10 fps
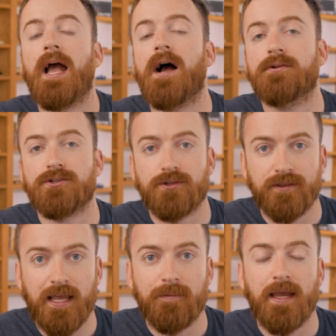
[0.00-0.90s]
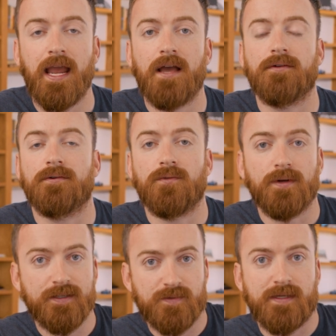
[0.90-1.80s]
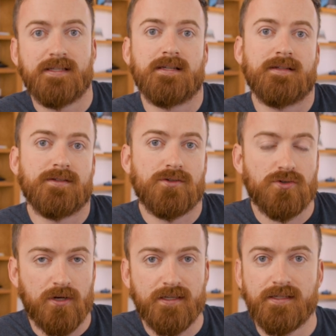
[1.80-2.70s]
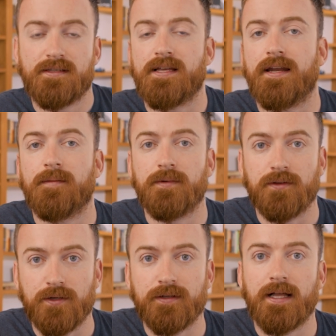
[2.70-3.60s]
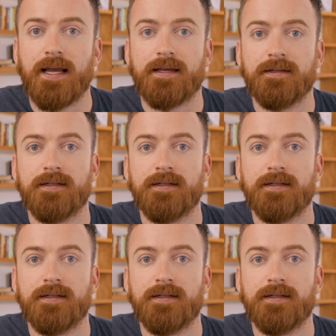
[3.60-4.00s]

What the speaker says: How should they be handled? What does my son's trust setup look like?